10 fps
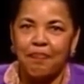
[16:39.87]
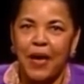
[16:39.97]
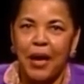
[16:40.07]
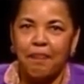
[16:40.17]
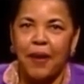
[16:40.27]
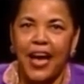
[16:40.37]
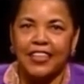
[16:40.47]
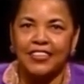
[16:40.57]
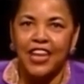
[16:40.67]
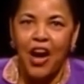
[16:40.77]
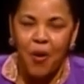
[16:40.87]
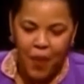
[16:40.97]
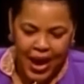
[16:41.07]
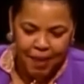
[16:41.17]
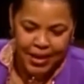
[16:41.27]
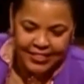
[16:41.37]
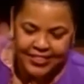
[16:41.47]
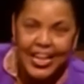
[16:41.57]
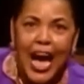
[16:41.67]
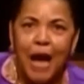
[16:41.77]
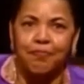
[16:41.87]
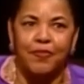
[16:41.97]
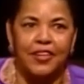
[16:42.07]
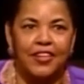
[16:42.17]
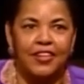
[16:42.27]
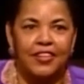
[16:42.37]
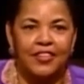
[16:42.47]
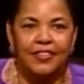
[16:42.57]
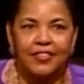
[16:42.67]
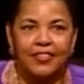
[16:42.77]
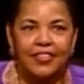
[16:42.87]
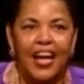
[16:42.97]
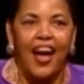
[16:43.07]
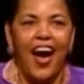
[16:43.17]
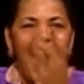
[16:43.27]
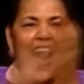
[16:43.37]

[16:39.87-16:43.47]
bucks at stake. Stop at Hilo, Hawaii.